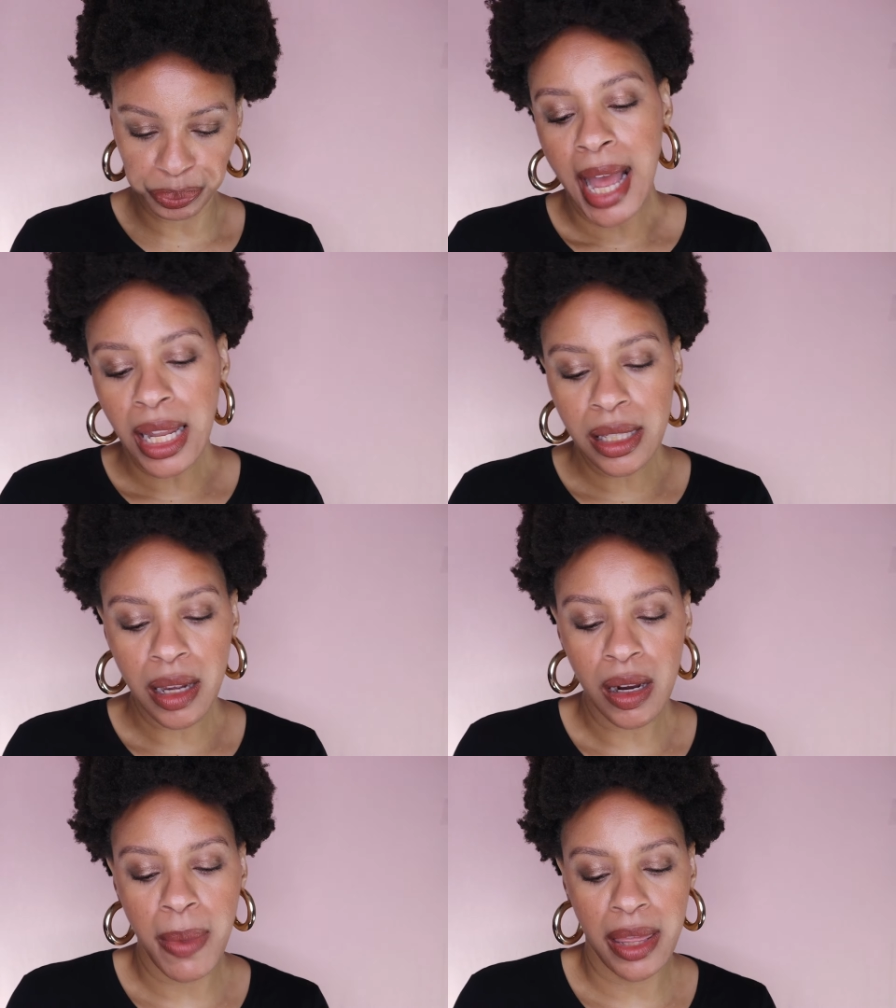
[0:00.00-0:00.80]
Now let's
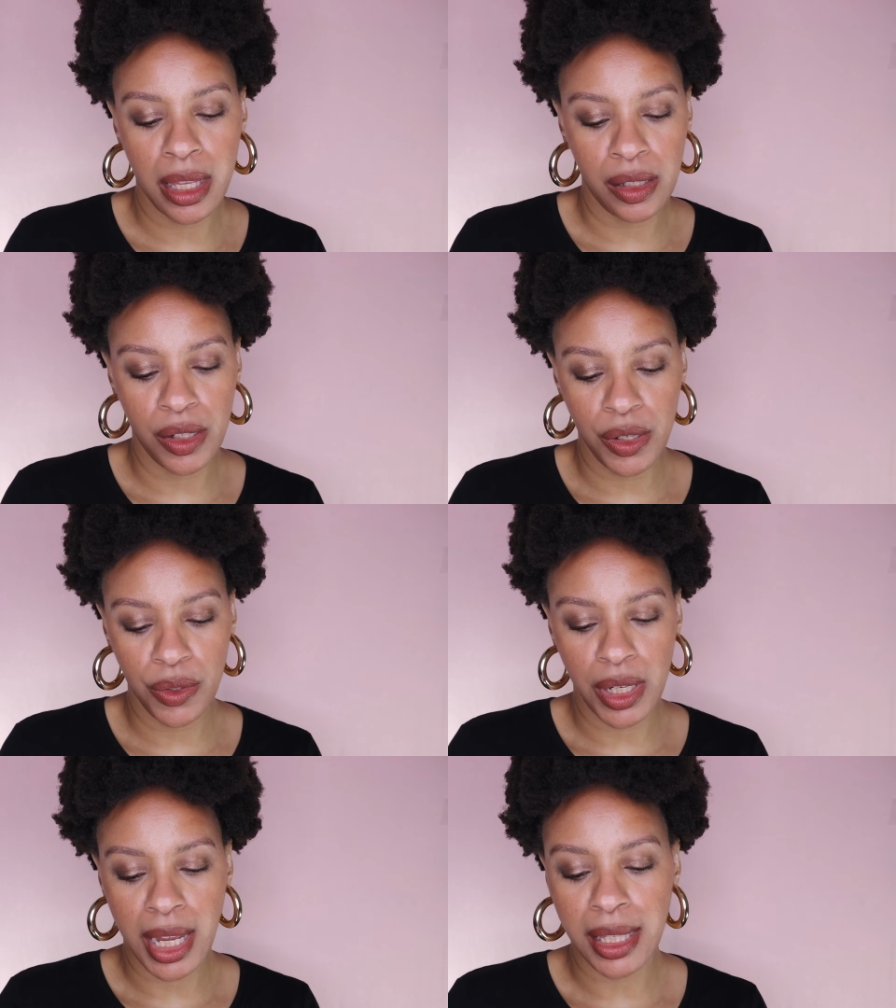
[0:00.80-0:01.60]
talk about this
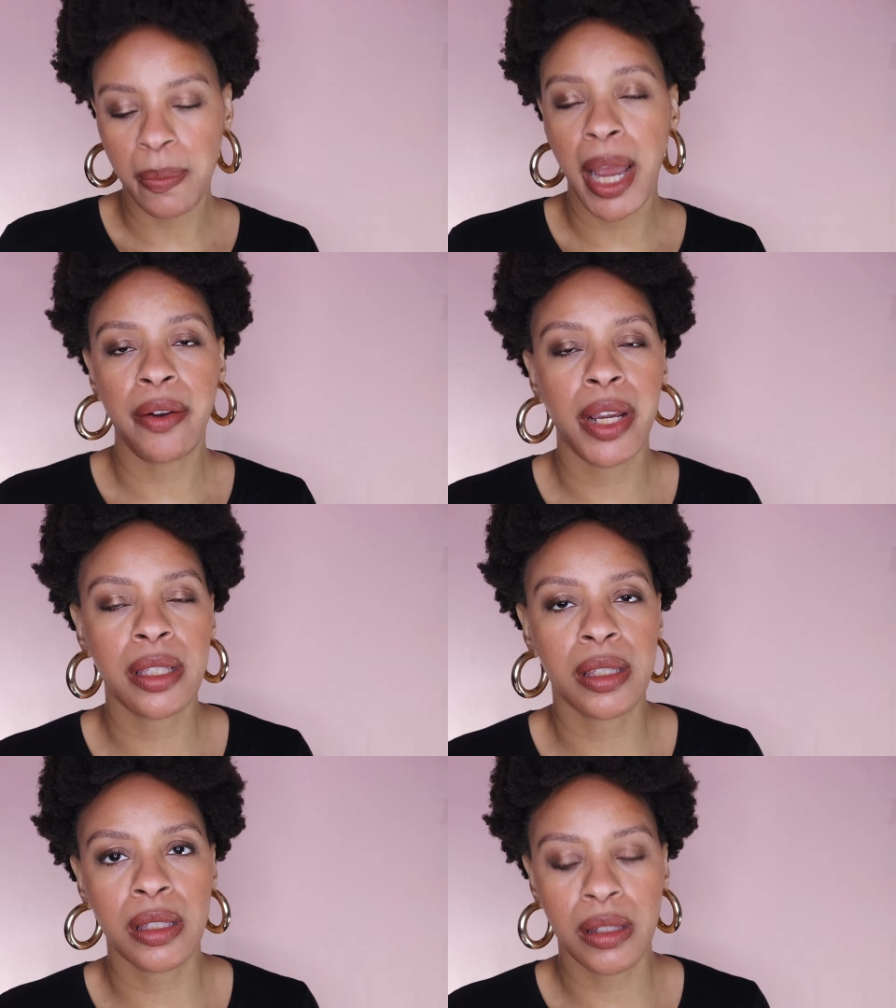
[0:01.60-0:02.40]
new Danessa
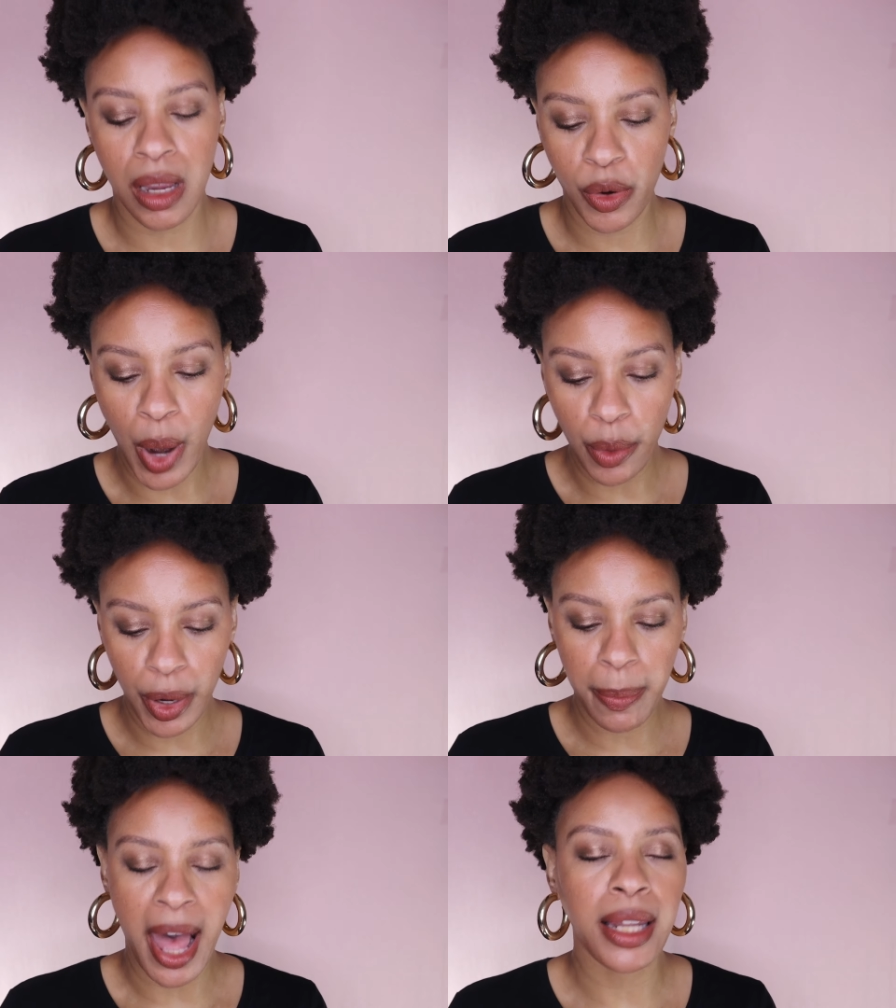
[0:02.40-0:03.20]
Myricks
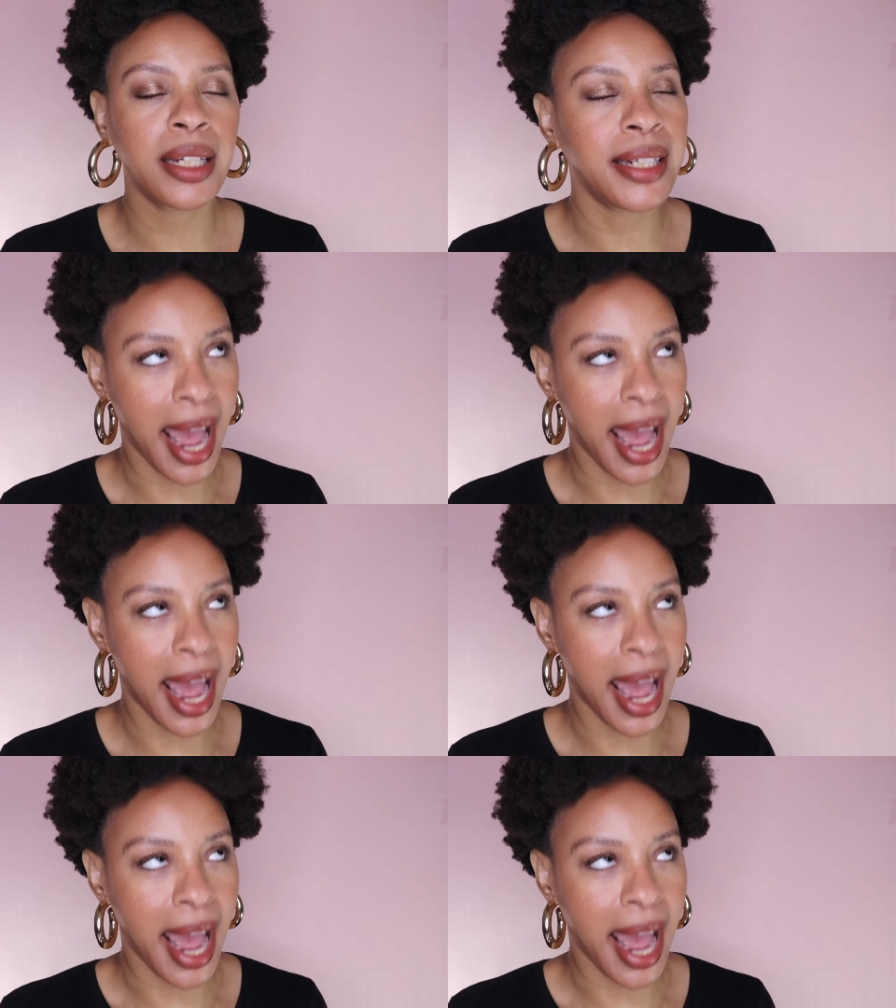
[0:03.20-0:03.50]
Groundwork palette.